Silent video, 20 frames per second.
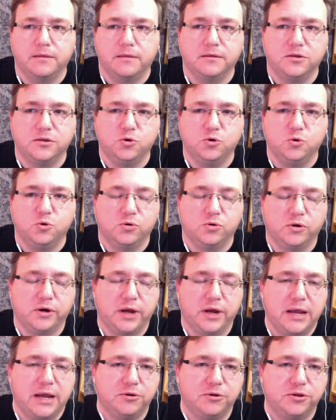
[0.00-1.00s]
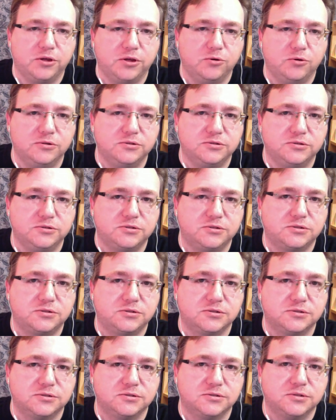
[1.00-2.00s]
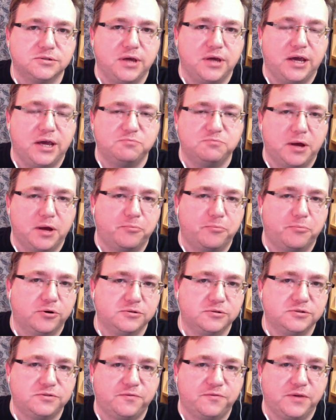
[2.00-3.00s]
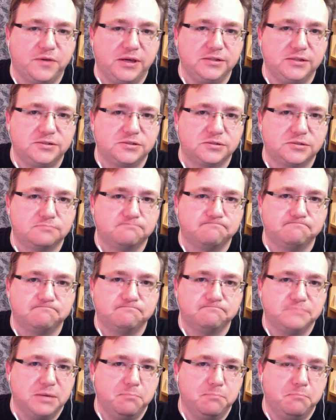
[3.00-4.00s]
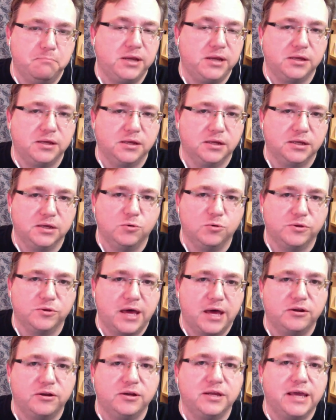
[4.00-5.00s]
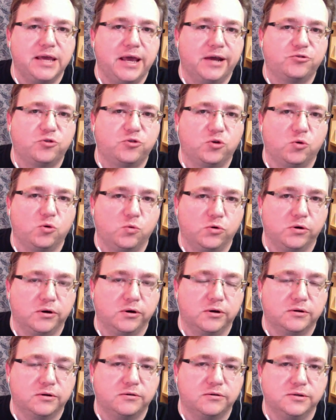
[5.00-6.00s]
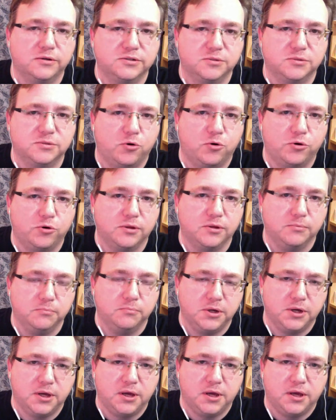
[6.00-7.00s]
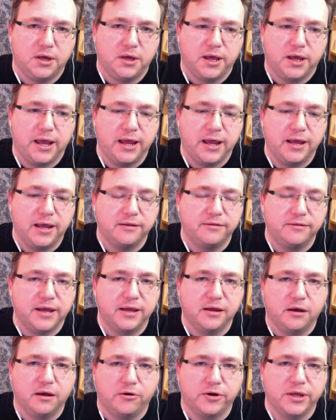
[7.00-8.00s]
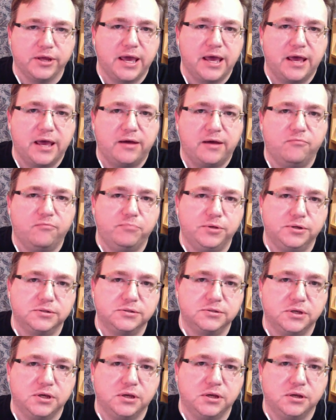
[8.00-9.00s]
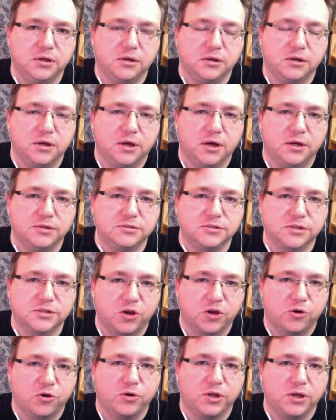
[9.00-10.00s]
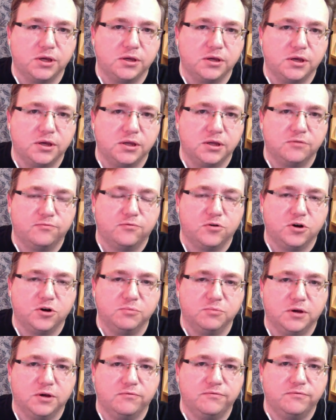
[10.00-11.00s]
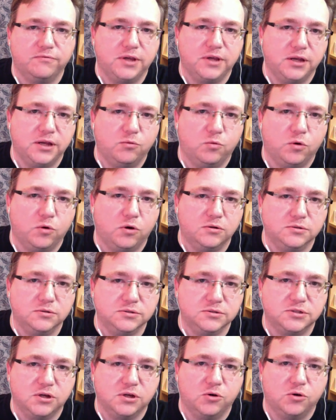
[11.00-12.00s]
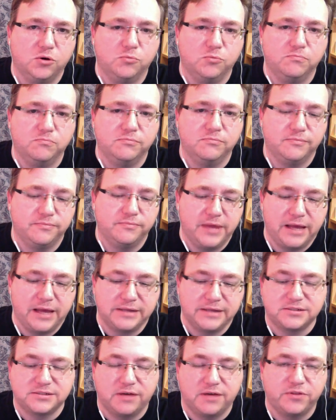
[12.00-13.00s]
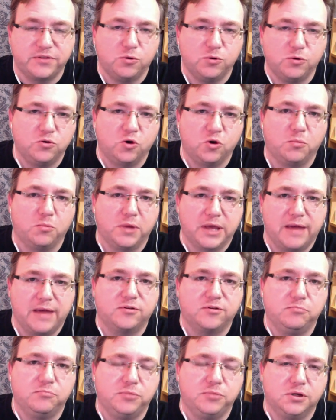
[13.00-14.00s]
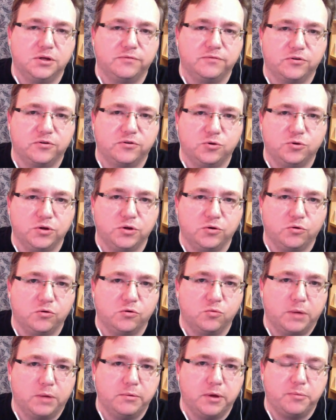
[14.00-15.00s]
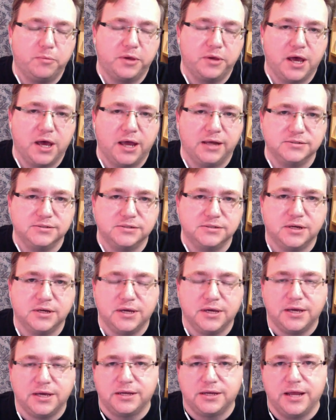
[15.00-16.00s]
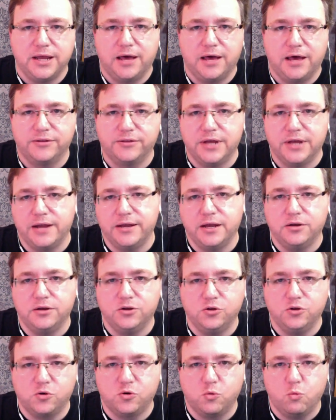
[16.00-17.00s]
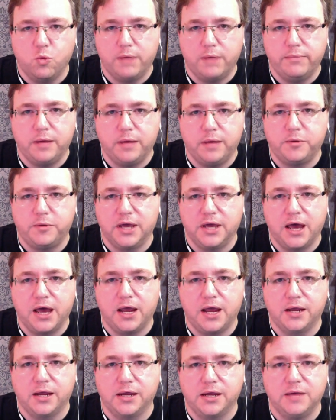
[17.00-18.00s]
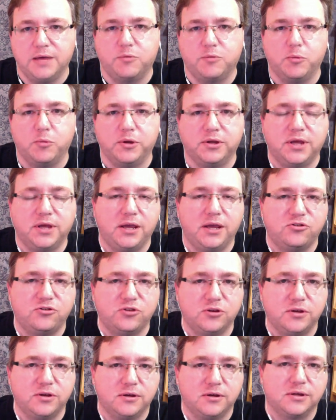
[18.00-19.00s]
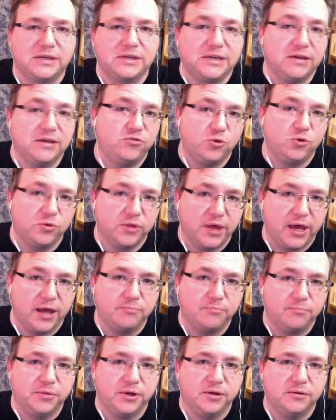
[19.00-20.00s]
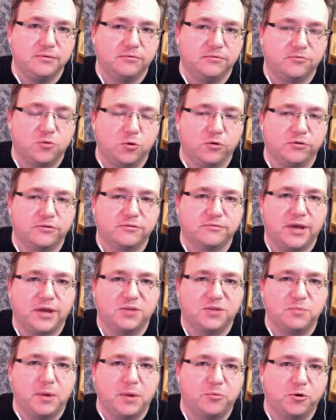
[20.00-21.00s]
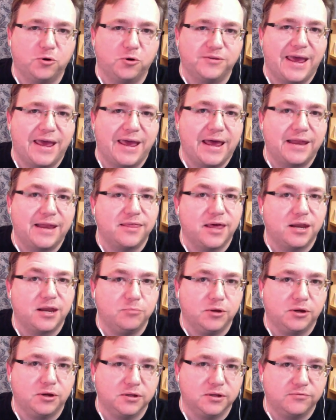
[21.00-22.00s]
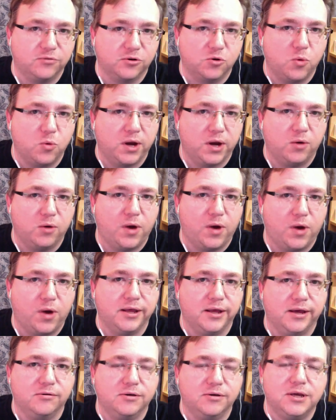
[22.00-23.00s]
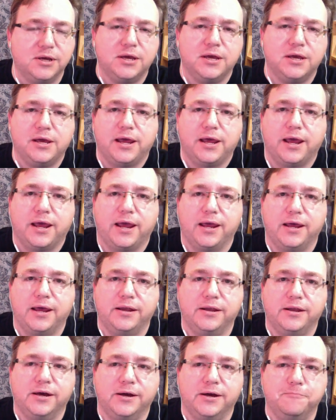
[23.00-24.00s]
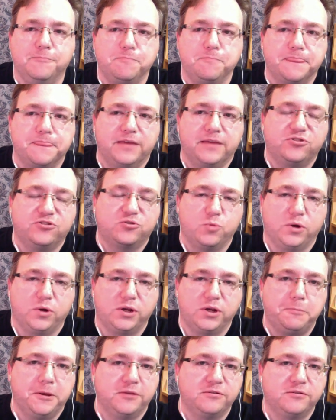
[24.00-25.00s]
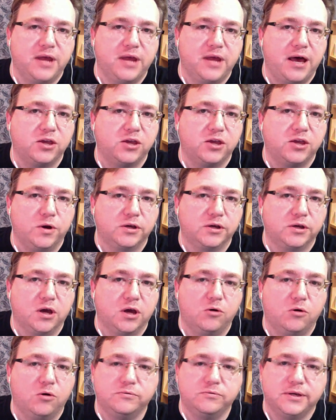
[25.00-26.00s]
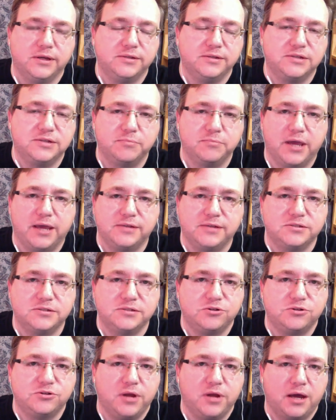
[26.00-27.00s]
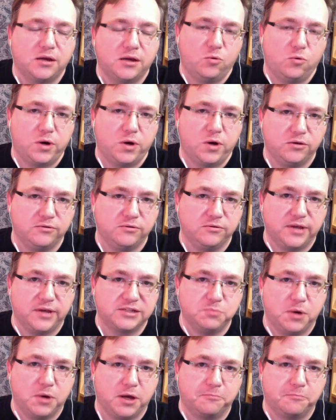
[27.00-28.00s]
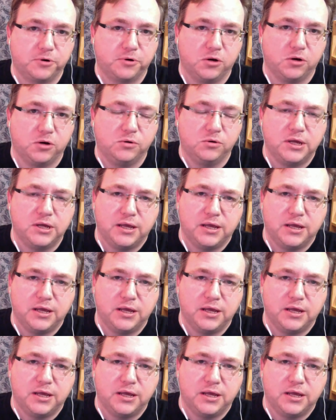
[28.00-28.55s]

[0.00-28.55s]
You were able to use XMod Pro's feeds immediately without any extra work to support them. And they already have built-in security in the form of DNN roles. So that's stuff that you would normally have to build if you're doing your own web APIs. Now, the .NET Nuke web API implementation gives you that, but of course, XMod Pro has had that ability for quite a while now. And it just really depends on how you want to go. In some cases, you're not going to want to use XMod Pro